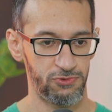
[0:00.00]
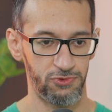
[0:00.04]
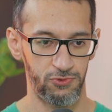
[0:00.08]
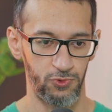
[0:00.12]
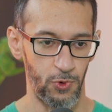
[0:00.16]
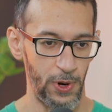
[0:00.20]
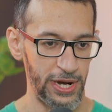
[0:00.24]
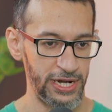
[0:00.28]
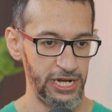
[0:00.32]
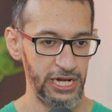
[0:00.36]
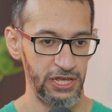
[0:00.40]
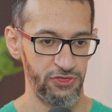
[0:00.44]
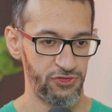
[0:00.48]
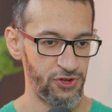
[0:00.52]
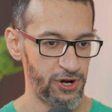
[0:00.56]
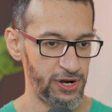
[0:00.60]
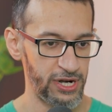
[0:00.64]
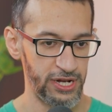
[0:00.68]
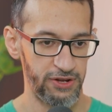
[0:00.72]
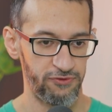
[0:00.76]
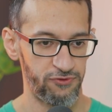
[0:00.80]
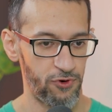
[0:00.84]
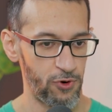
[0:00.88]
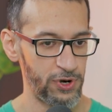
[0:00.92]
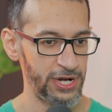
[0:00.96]
20,
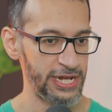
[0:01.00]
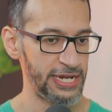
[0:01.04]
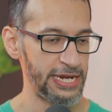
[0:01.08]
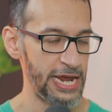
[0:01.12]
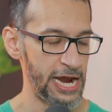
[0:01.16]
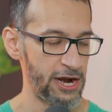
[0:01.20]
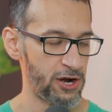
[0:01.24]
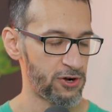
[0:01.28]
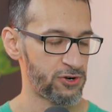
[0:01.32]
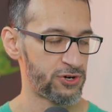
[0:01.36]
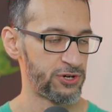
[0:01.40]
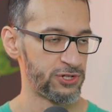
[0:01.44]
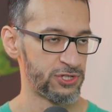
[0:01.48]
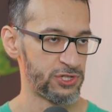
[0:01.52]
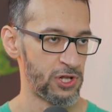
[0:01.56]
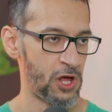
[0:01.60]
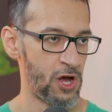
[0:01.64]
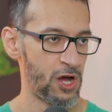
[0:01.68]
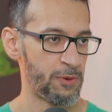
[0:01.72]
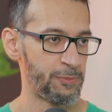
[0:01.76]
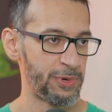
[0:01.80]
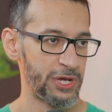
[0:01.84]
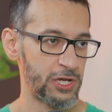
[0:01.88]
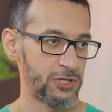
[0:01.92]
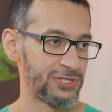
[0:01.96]
30, 40 characters
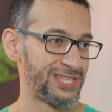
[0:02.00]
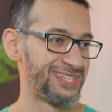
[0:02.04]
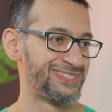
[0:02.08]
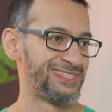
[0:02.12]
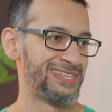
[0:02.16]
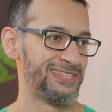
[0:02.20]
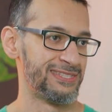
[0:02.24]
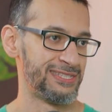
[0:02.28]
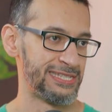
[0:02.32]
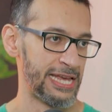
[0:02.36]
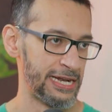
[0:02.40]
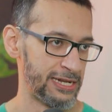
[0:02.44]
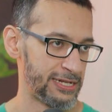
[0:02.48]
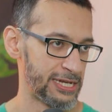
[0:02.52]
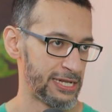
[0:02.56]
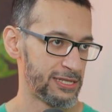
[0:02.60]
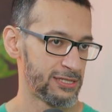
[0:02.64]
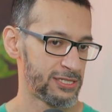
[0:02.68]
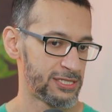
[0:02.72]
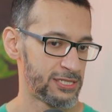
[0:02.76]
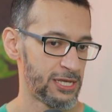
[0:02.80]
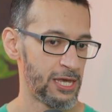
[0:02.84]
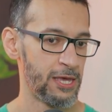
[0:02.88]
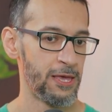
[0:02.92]
long because it's a sentence.